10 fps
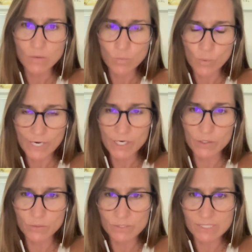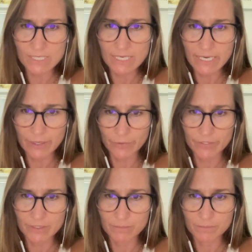where you see
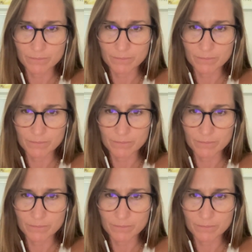healthism.